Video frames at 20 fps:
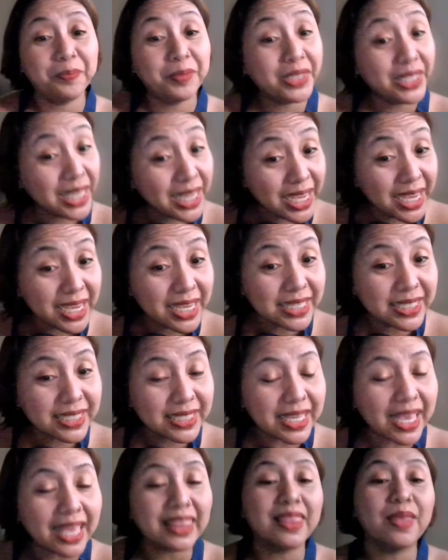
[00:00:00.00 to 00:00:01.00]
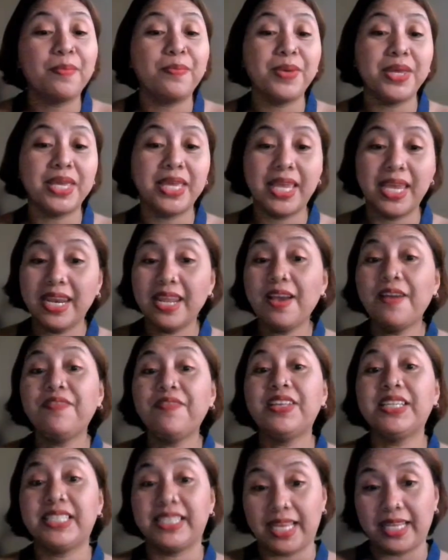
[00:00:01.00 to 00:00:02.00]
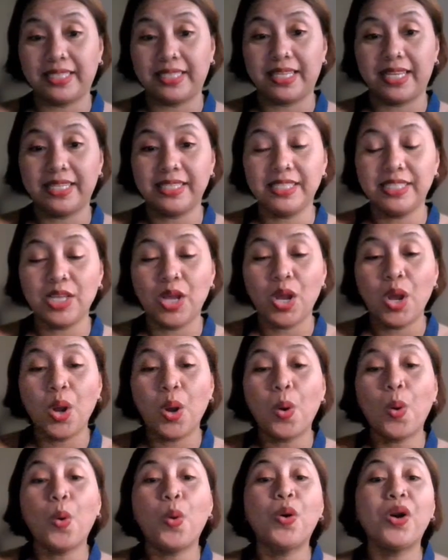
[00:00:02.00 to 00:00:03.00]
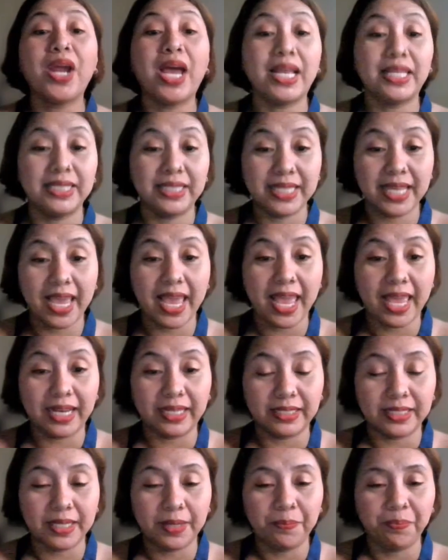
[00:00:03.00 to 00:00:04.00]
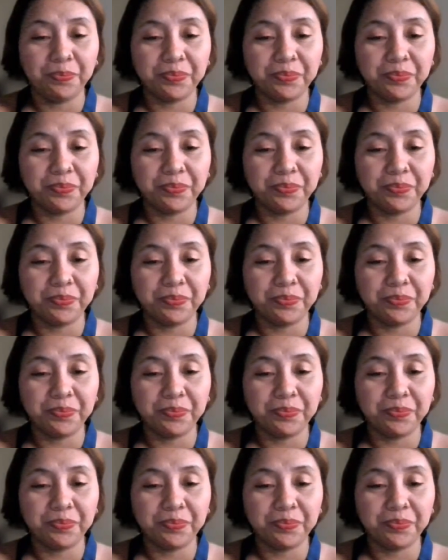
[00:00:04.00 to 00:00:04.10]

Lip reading: please at the beginning of the sentence or at the end.